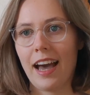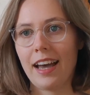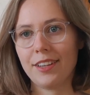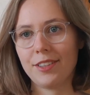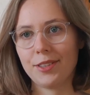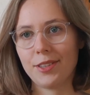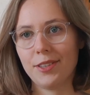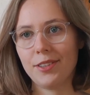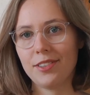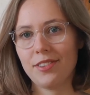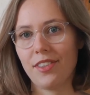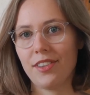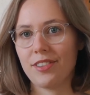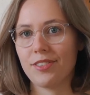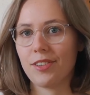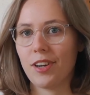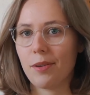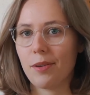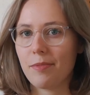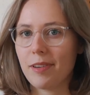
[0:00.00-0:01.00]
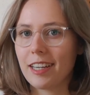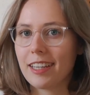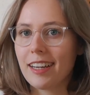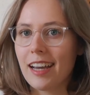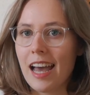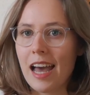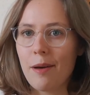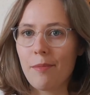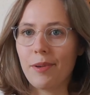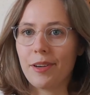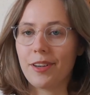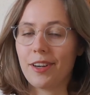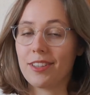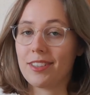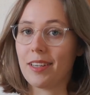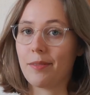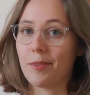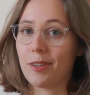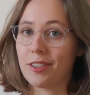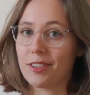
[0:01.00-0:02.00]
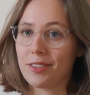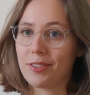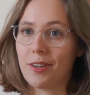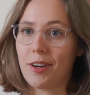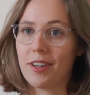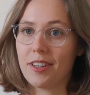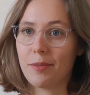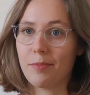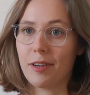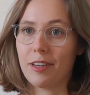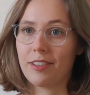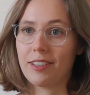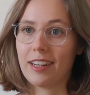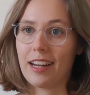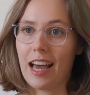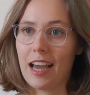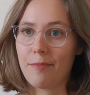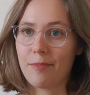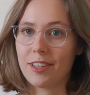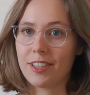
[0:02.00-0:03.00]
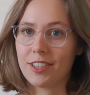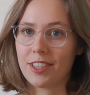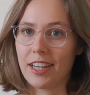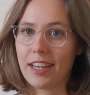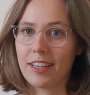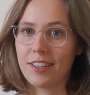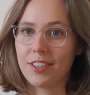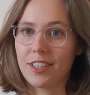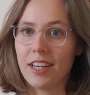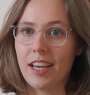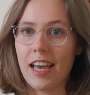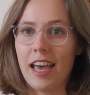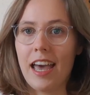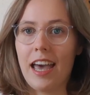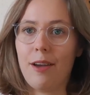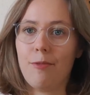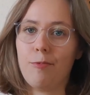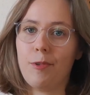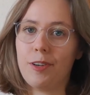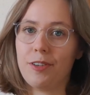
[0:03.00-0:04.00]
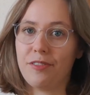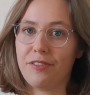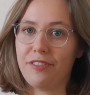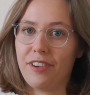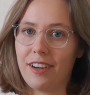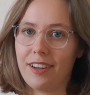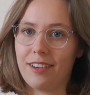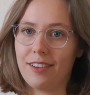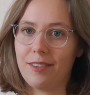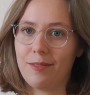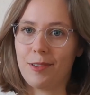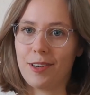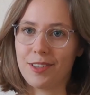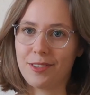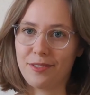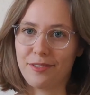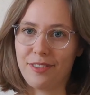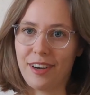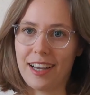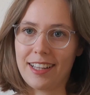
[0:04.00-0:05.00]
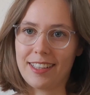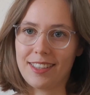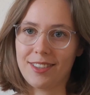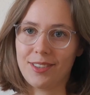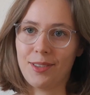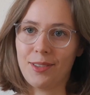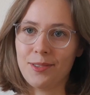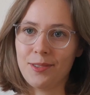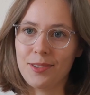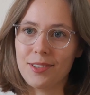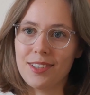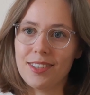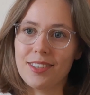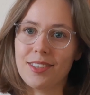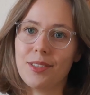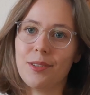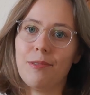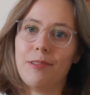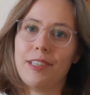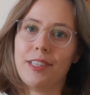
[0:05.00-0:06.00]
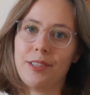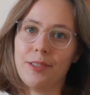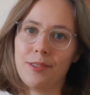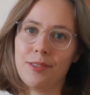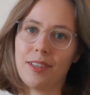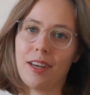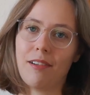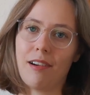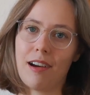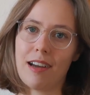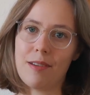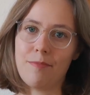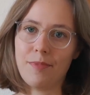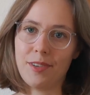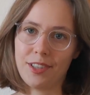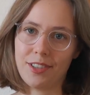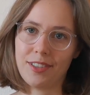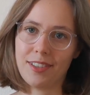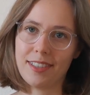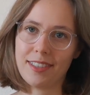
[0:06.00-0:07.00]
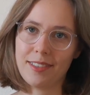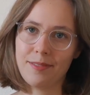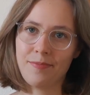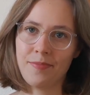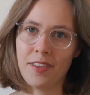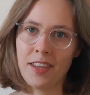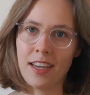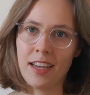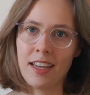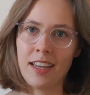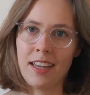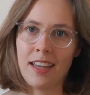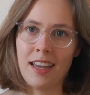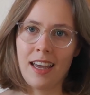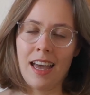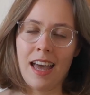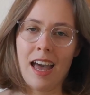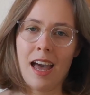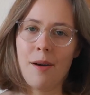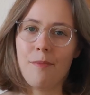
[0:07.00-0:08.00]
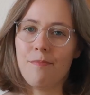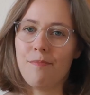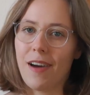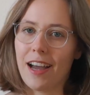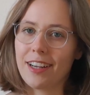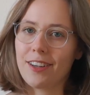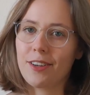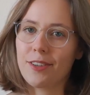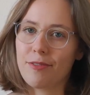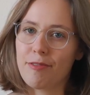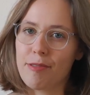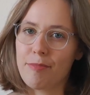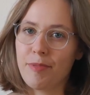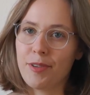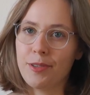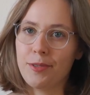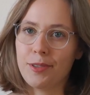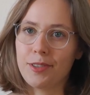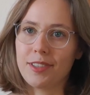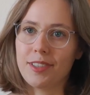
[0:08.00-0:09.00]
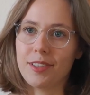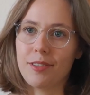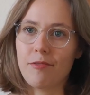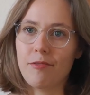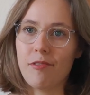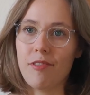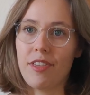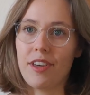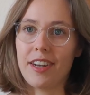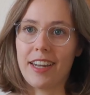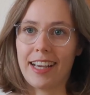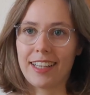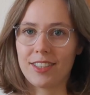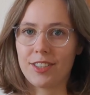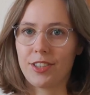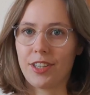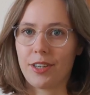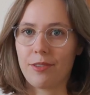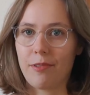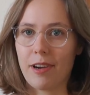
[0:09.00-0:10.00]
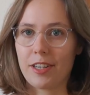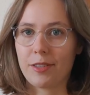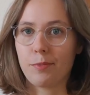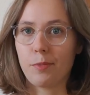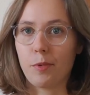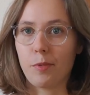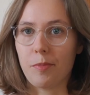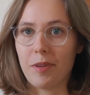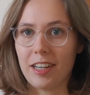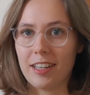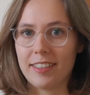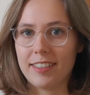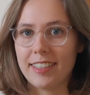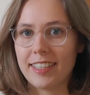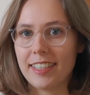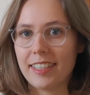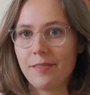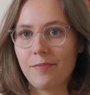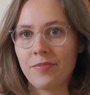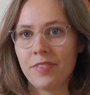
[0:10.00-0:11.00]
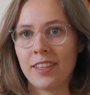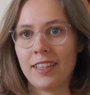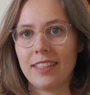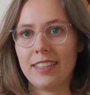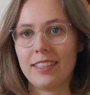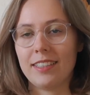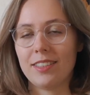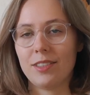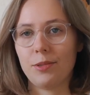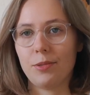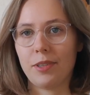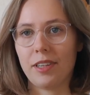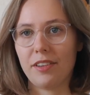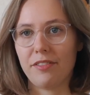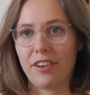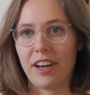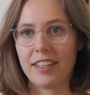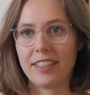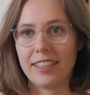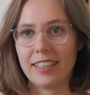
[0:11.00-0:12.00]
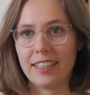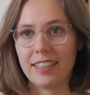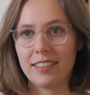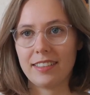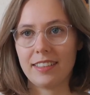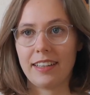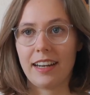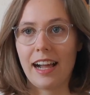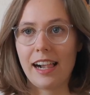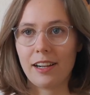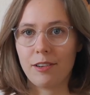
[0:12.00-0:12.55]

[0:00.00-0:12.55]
I chose this topic because I'm concerned about climate change and want to find solutions to reduce our emissions. My contribution to the next generation mobility is to give ideas and